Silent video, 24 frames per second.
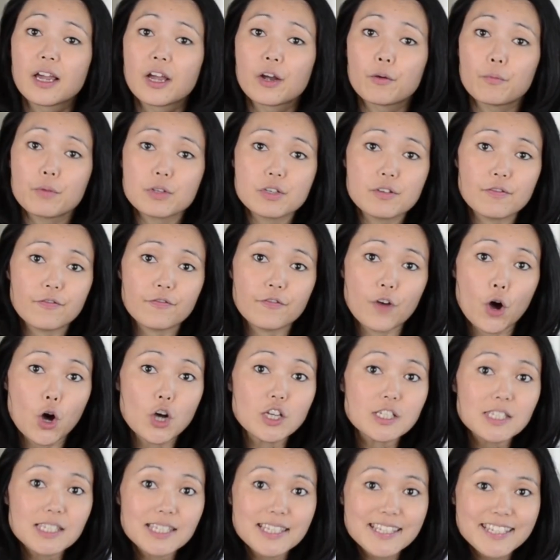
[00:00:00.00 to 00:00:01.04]
when you
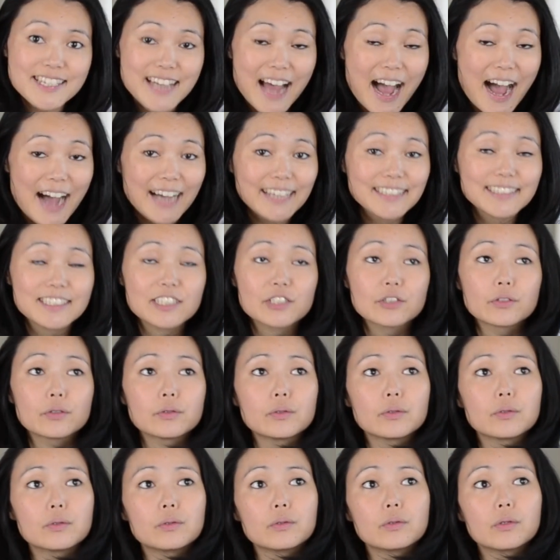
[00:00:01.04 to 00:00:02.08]
first start
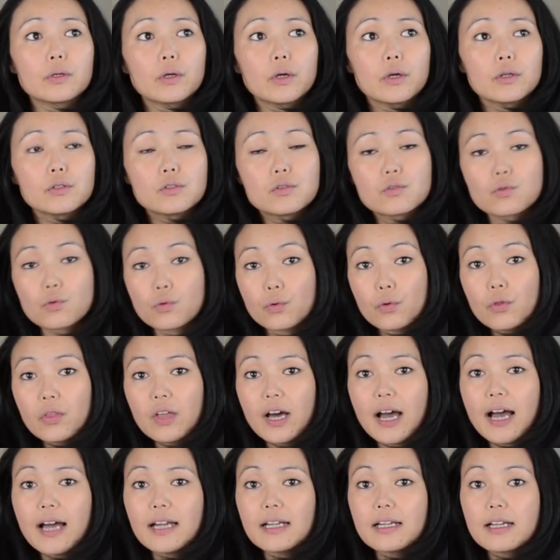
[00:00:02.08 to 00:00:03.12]
to do
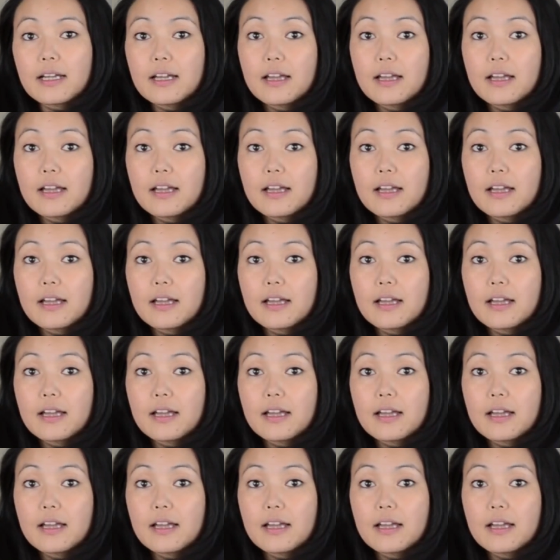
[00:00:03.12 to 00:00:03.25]
that,